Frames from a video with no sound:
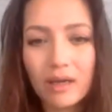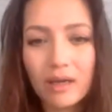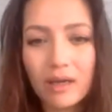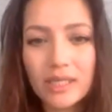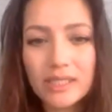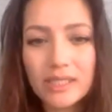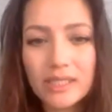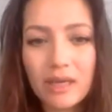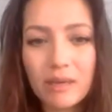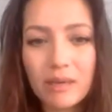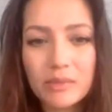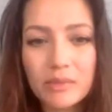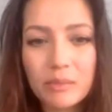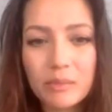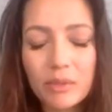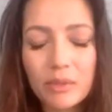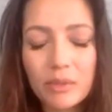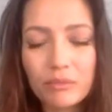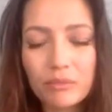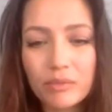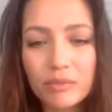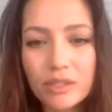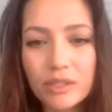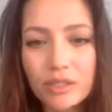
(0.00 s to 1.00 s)
Islam's
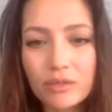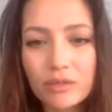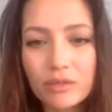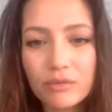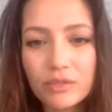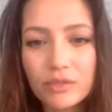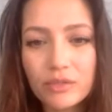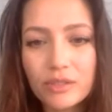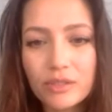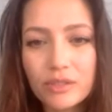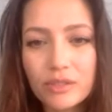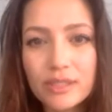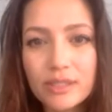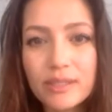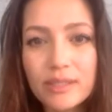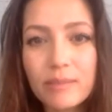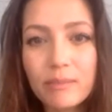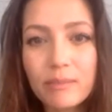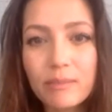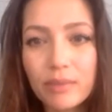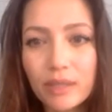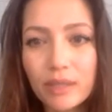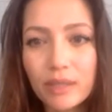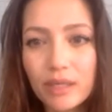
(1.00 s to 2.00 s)
been reduced to
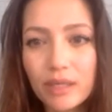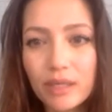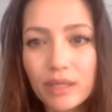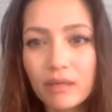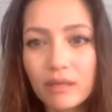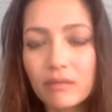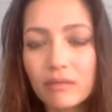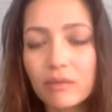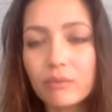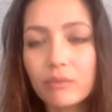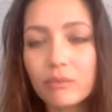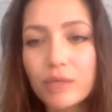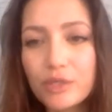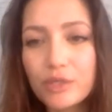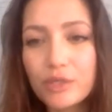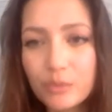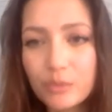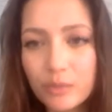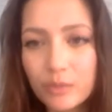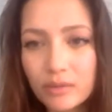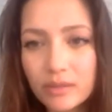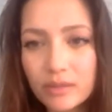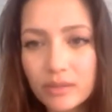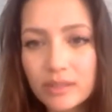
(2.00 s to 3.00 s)
simply the
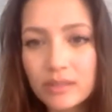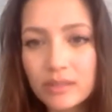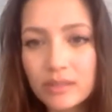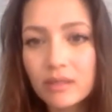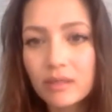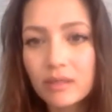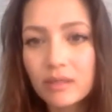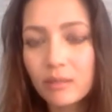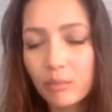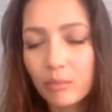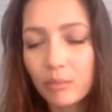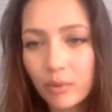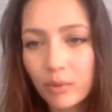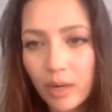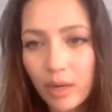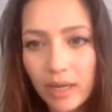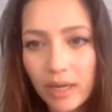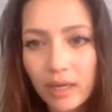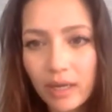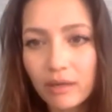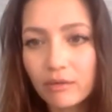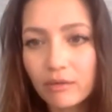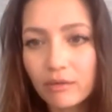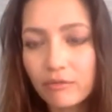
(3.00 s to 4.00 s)
rituals,
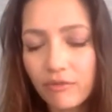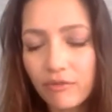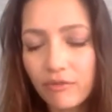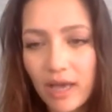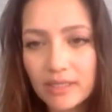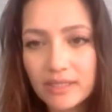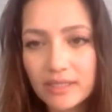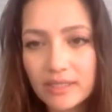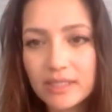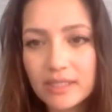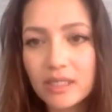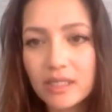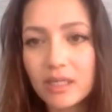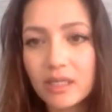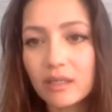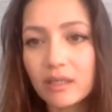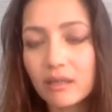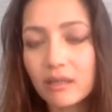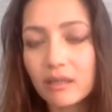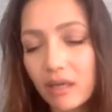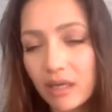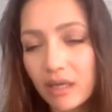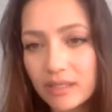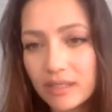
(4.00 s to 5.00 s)
praying,
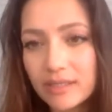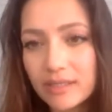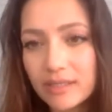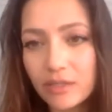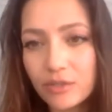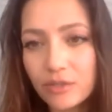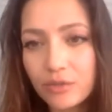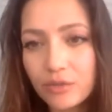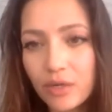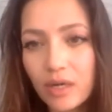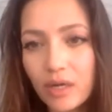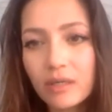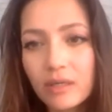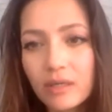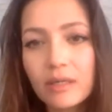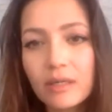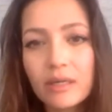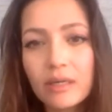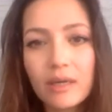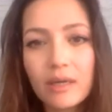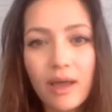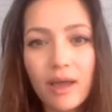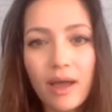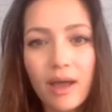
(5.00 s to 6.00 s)
fasting, etc.,
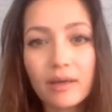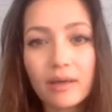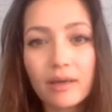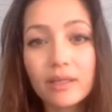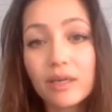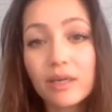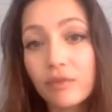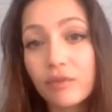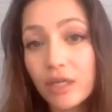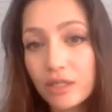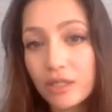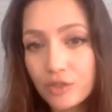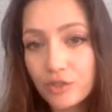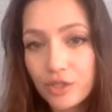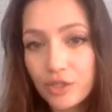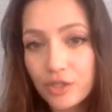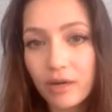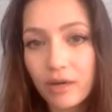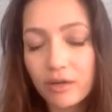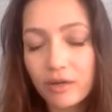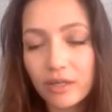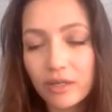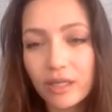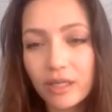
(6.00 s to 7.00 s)
giving in
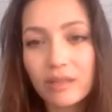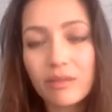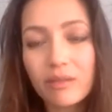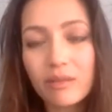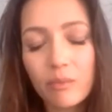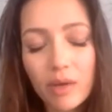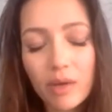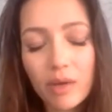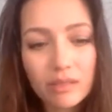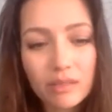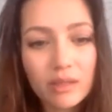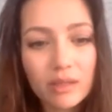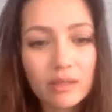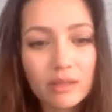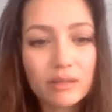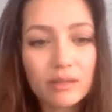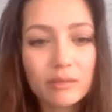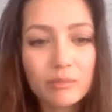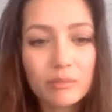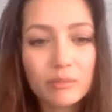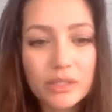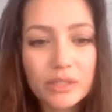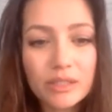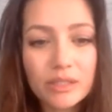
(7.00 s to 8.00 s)
charity. The one thing
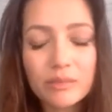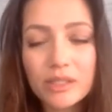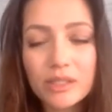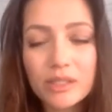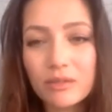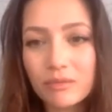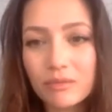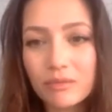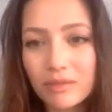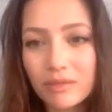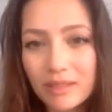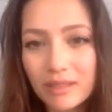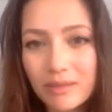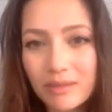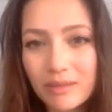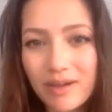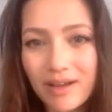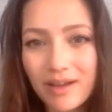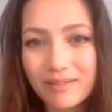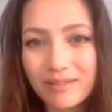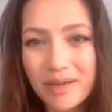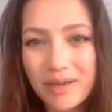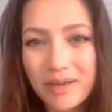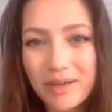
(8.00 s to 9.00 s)
Muslims do really
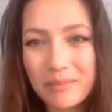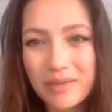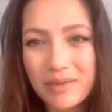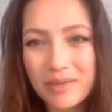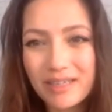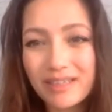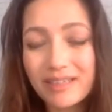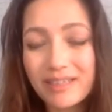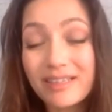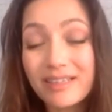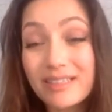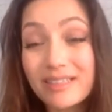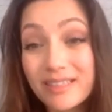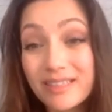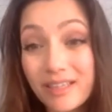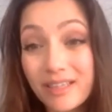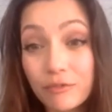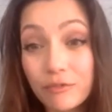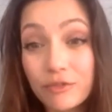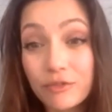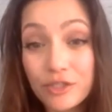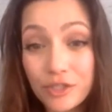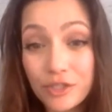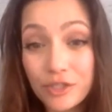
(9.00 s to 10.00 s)
well, in my opinion, is
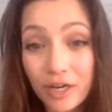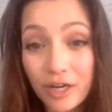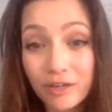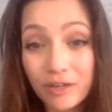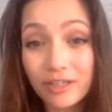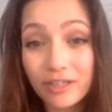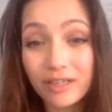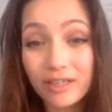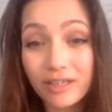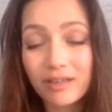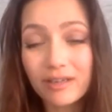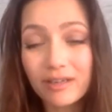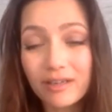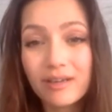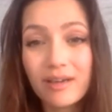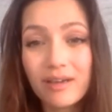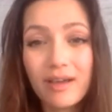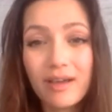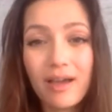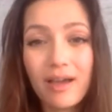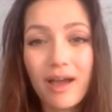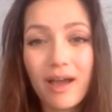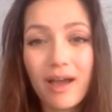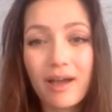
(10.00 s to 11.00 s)
give to charity.
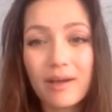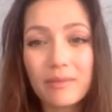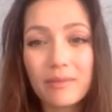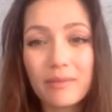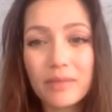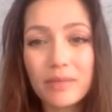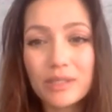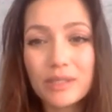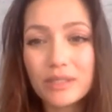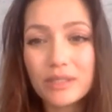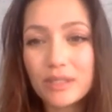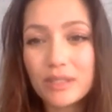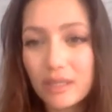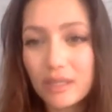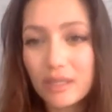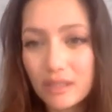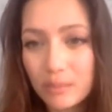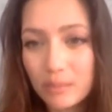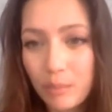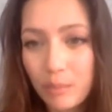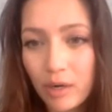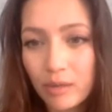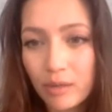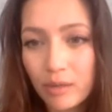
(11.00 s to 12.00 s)
It's
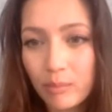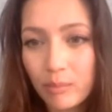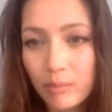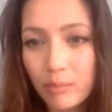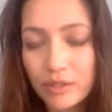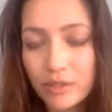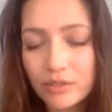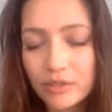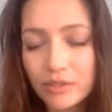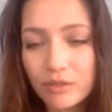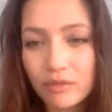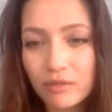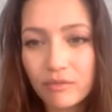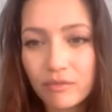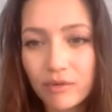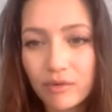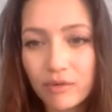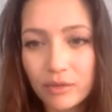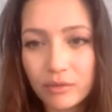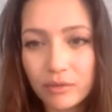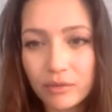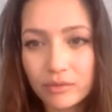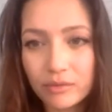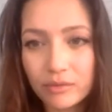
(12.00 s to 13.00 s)
part and parcel of
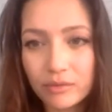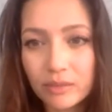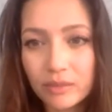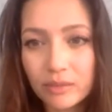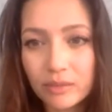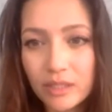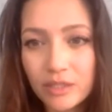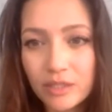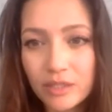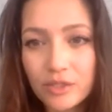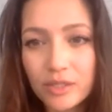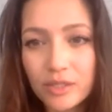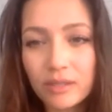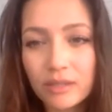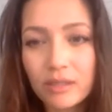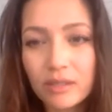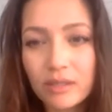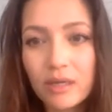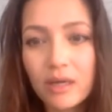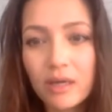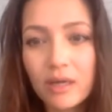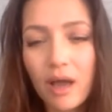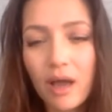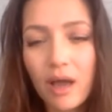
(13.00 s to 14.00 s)
our religion,
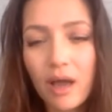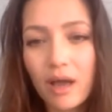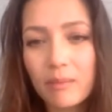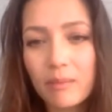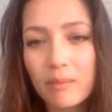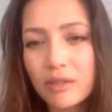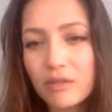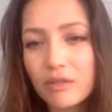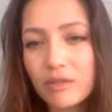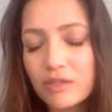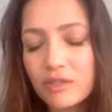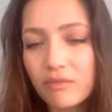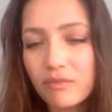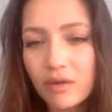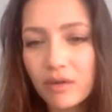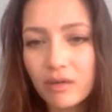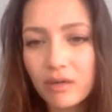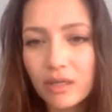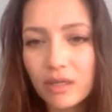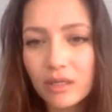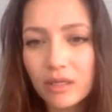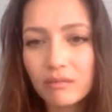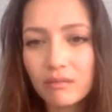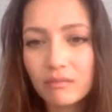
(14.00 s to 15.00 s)
but there's
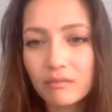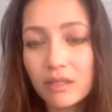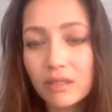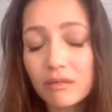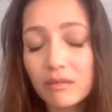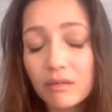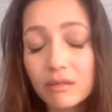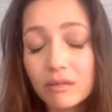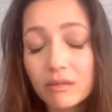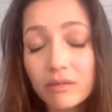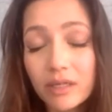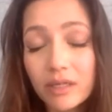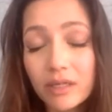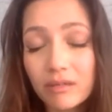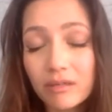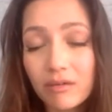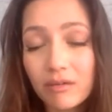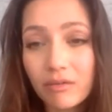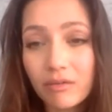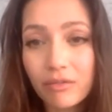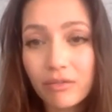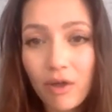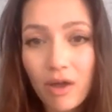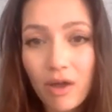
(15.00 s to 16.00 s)
very little
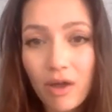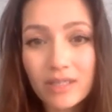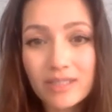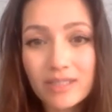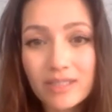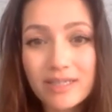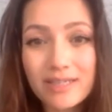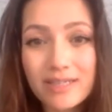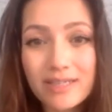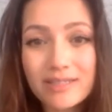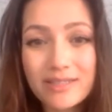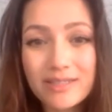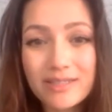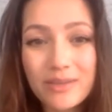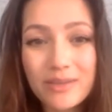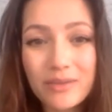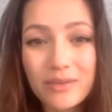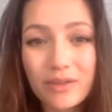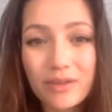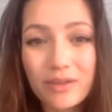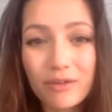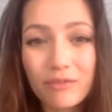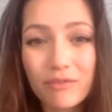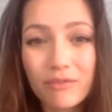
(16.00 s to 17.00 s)
critical thought. And so
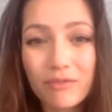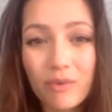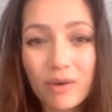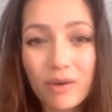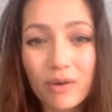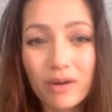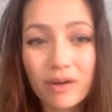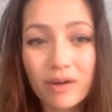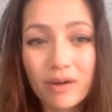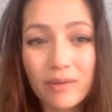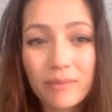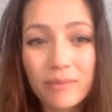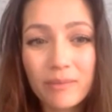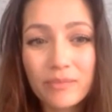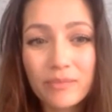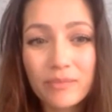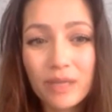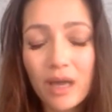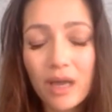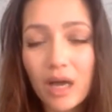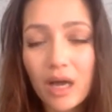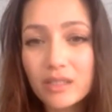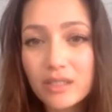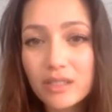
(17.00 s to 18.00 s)
therefore,
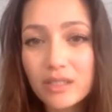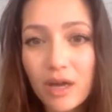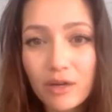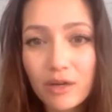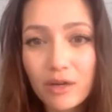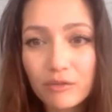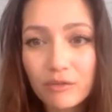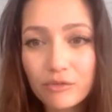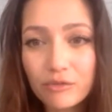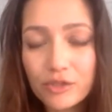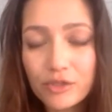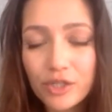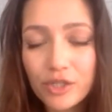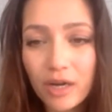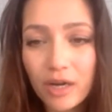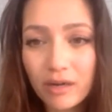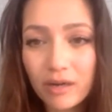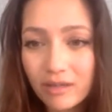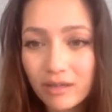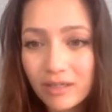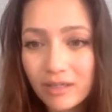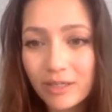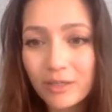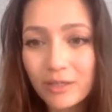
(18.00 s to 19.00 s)
a ton of
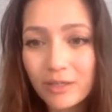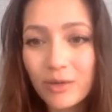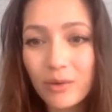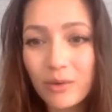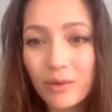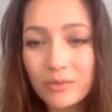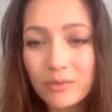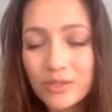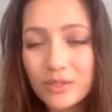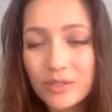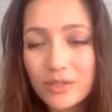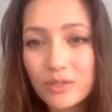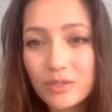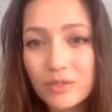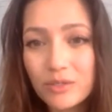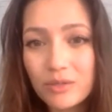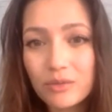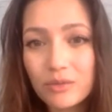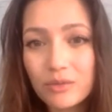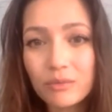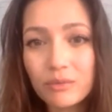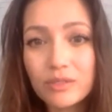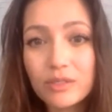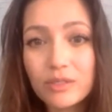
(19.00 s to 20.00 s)
charity goes
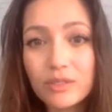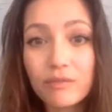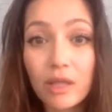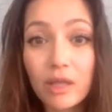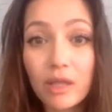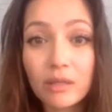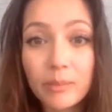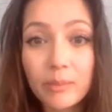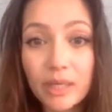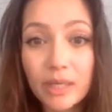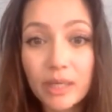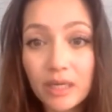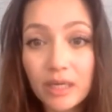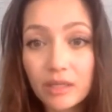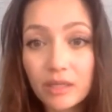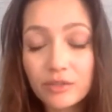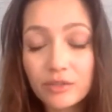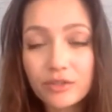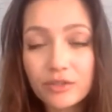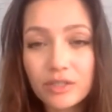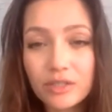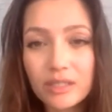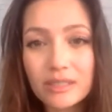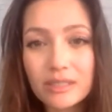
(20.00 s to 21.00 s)
to developing
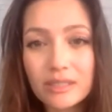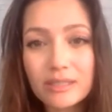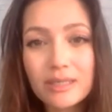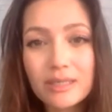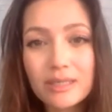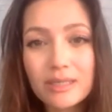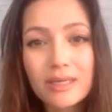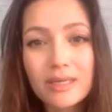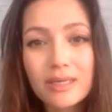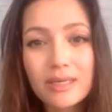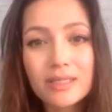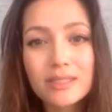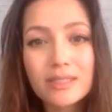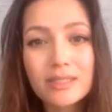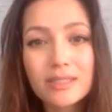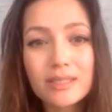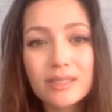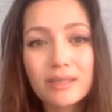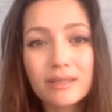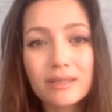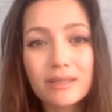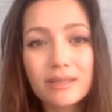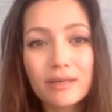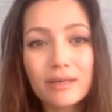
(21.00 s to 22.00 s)
countries
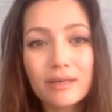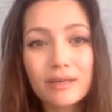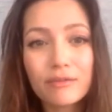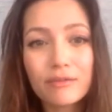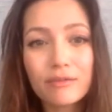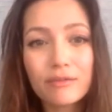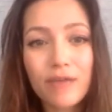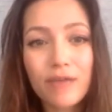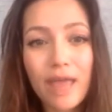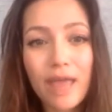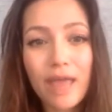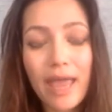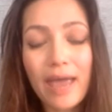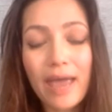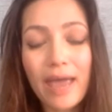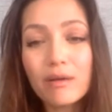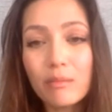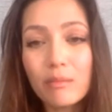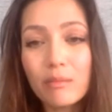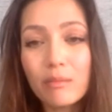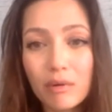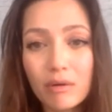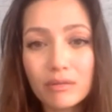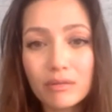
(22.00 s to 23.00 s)
to give
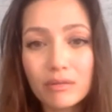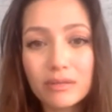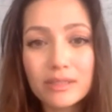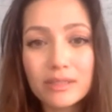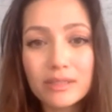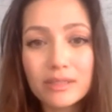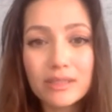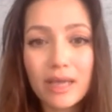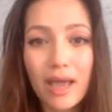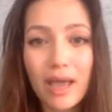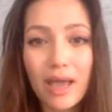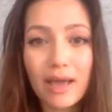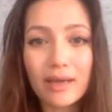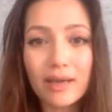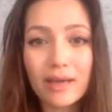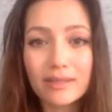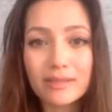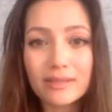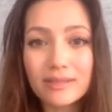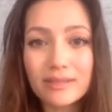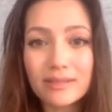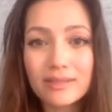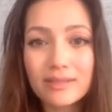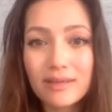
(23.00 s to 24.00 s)
animals
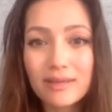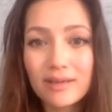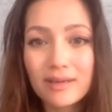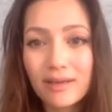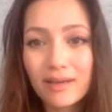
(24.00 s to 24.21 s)
as